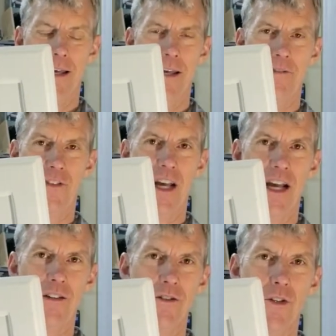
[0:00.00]
If the
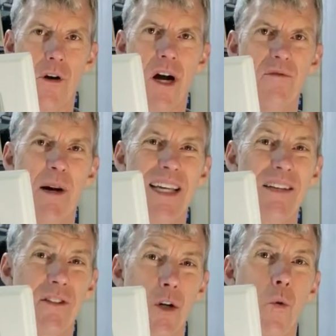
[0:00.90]
handles are off by
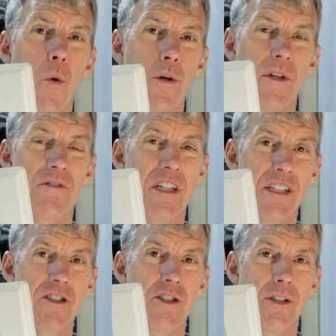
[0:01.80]
even 1/4 of an
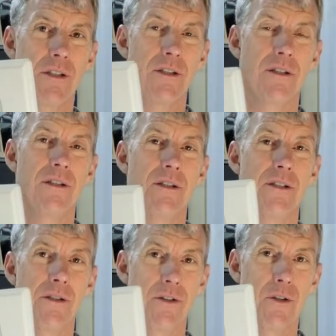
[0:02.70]
inch,
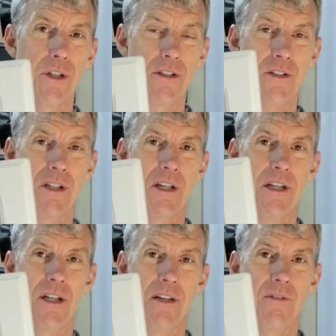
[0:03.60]
you'll notice.
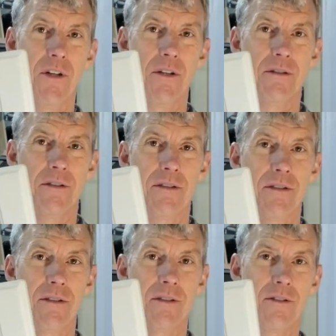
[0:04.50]
If they're
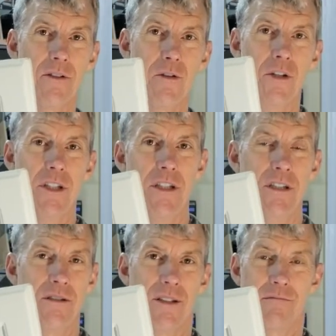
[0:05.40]

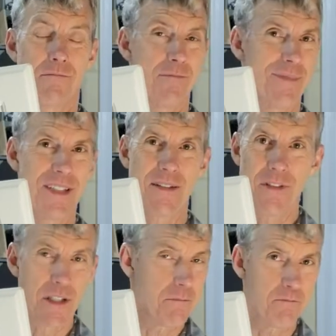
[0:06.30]
crooked,
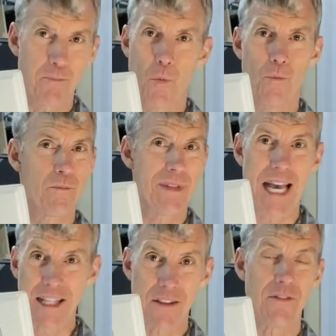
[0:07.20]
even
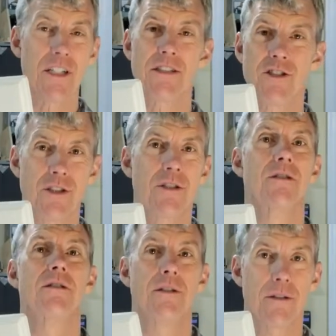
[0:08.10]
1/8 of an inch,
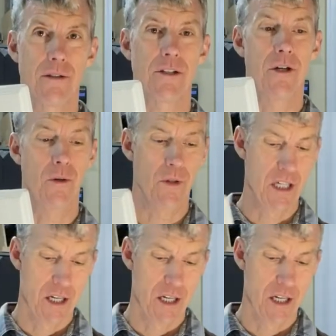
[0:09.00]
you'll know.